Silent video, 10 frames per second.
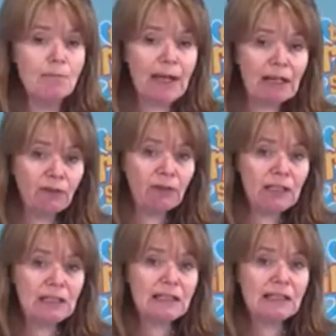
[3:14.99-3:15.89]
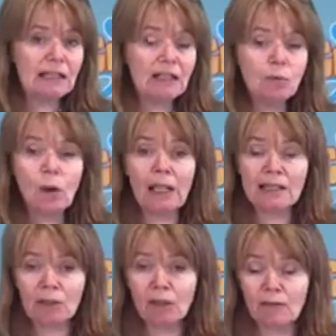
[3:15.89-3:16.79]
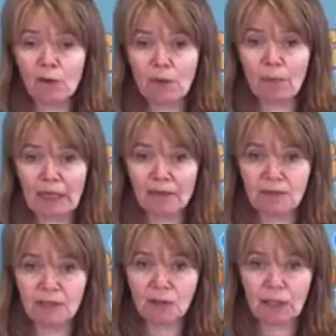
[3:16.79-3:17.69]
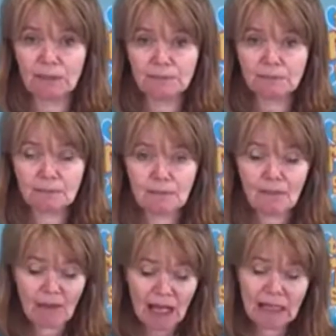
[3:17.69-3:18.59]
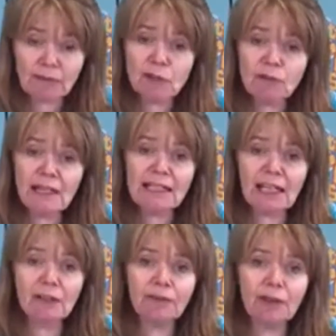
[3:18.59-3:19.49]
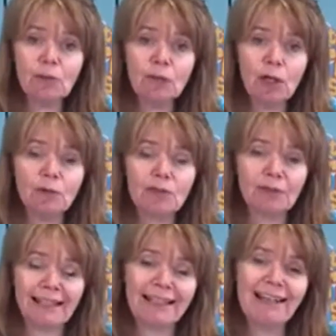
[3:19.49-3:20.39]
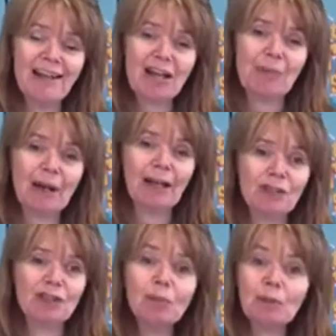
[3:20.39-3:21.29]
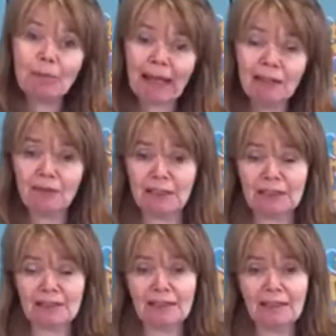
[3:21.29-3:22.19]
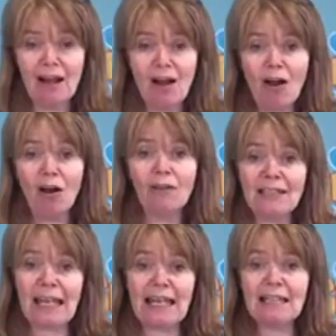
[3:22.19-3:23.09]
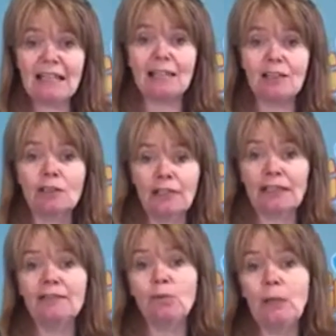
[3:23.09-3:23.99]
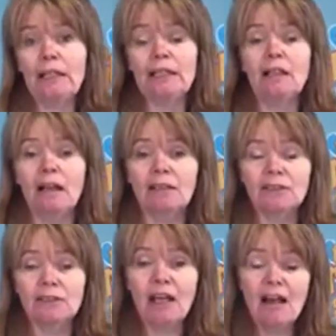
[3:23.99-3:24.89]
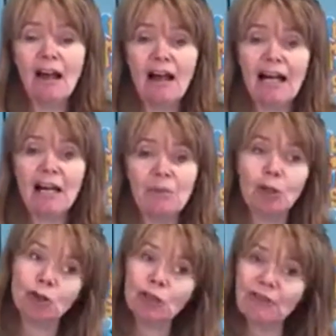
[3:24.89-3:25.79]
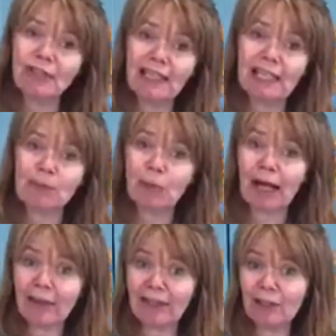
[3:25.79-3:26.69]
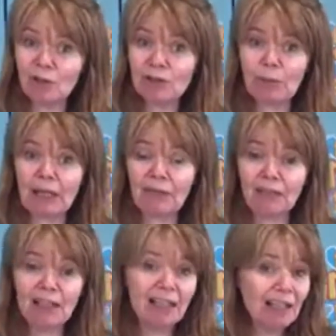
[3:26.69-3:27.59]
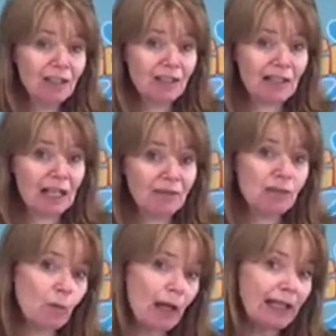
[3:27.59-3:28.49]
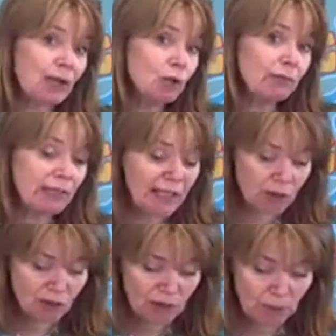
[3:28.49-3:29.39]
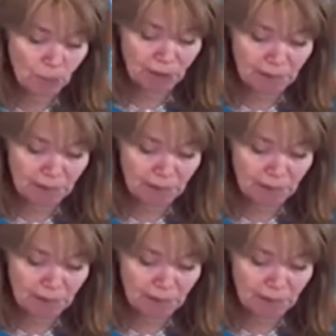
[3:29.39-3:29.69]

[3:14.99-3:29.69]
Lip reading: benefits, as well as a lot of other benefits as well. And I've just written down a few notes really about some of the benefits of attending creative weekly classes, not just for your kids, but how they can also benefit yourself as well and your relationship with